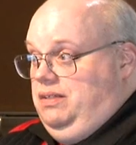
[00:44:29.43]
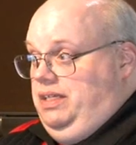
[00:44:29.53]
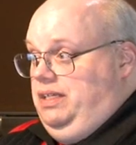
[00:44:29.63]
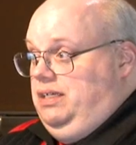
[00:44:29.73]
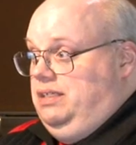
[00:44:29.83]

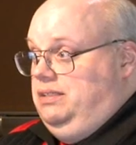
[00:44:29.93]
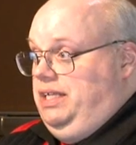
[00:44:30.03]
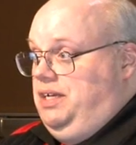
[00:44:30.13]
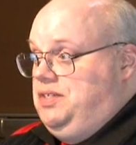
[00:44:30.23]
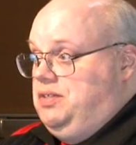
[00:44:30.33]
The, uh,
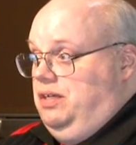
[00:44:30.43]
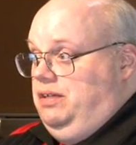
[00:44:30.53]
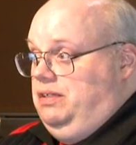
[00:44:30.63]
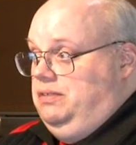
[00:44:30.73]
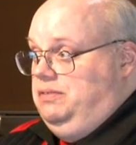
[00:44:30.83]
as
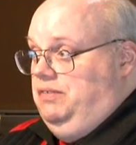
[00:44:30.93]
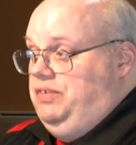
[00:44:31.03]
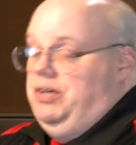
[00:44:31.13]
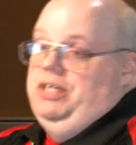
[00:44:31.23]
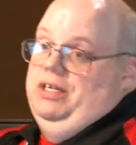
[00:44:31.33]
uh, a
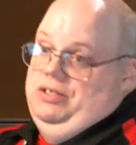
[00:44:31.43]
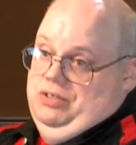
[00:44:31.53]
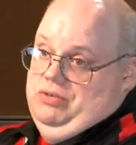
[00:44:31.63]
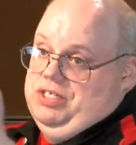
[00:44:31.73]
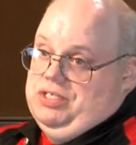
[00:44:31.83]
very a
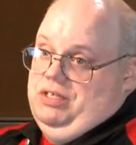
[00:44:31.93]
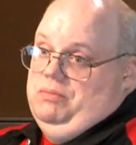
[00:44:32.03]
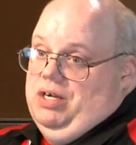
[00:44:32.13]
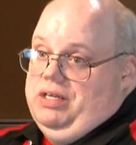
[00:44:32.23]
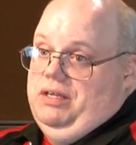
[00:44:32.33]
good question that
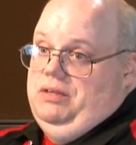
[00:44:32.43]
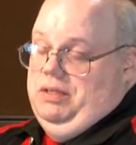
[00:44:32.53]
Mark had,